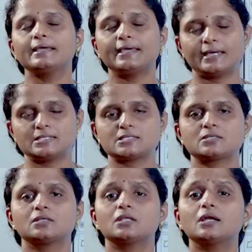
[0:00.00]

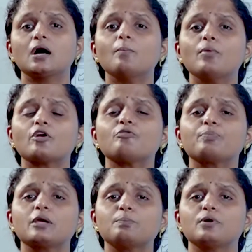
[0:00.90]
Yes, the number of
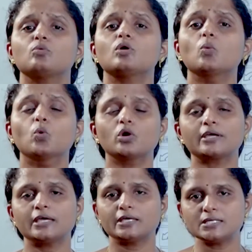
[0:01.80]
people who are
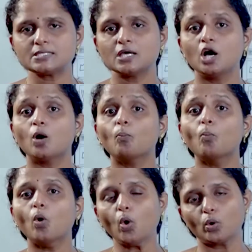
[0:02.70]
working is
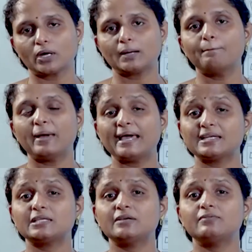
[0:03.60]
more
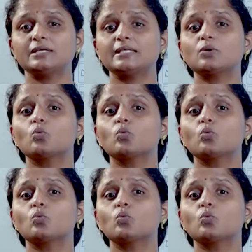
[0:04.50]
comparatively than